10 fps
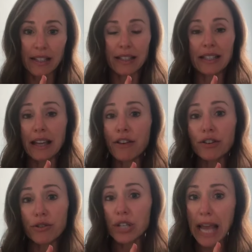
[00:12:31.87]
let's say they're
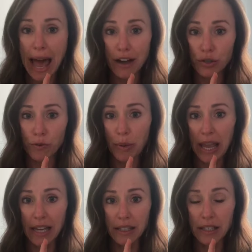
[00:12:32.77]
using actual
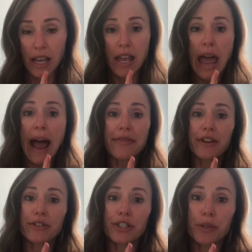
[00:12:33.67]
plants and they're
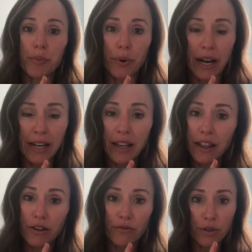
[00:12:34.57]
spraying
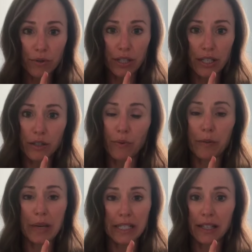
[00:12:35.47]
their roses with
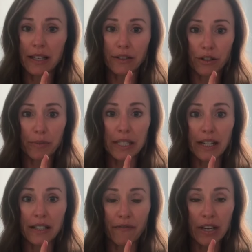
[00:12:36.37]
pesticides,
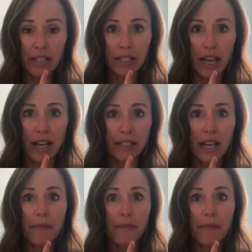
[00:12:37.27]
herbicides, and fungicides,